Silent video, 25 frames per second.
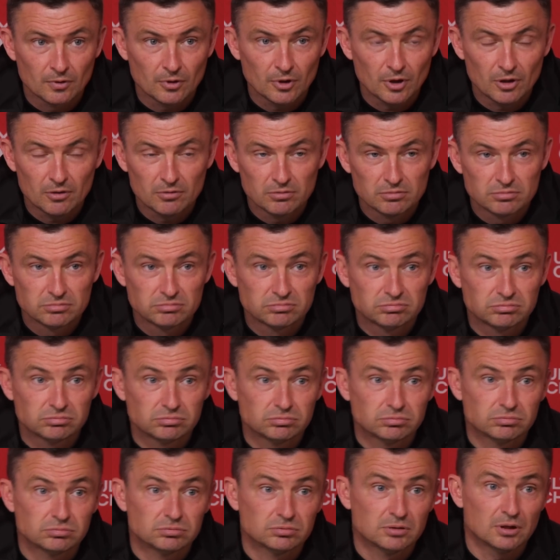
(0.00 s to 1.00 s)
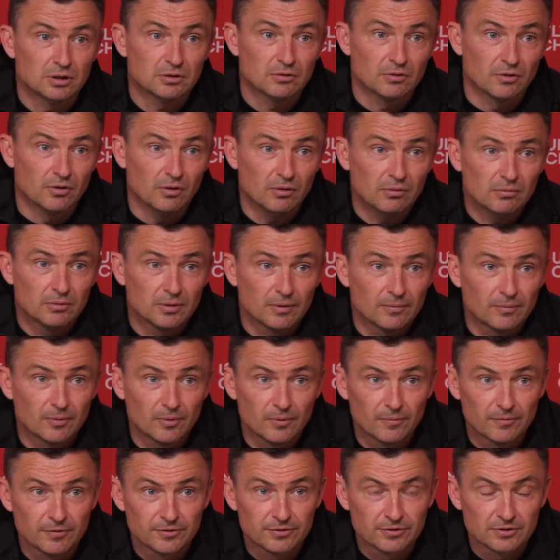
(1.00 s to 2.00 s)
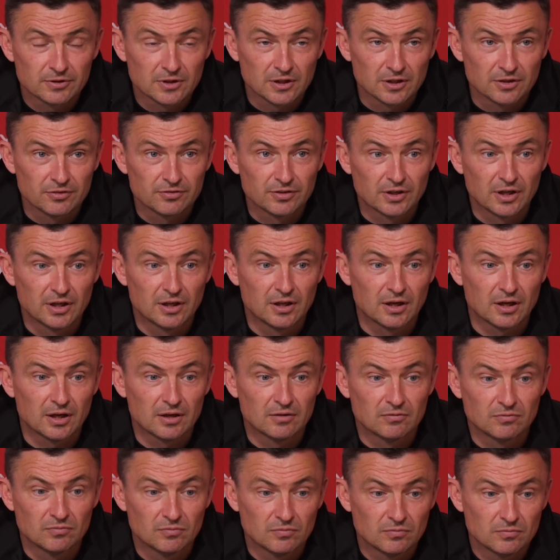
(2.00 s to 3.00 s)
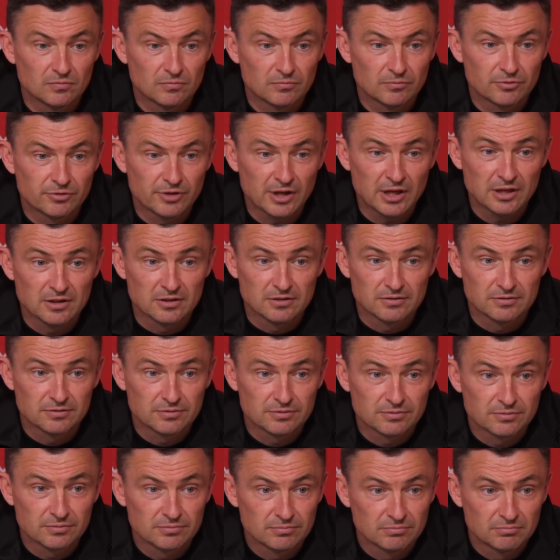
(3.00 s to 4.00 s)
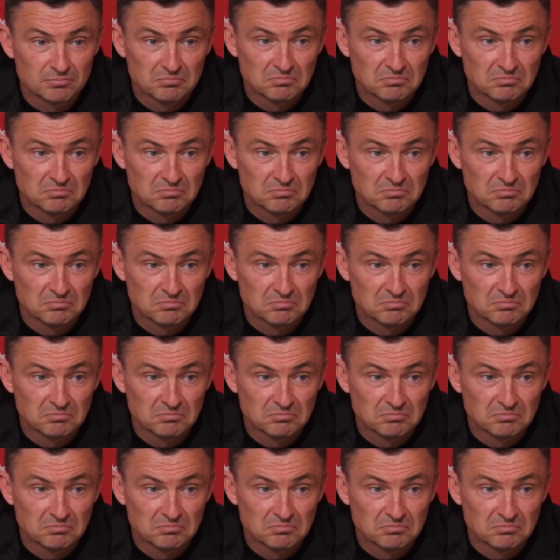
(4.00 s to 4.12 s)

I don't know. What can I say that I said? He's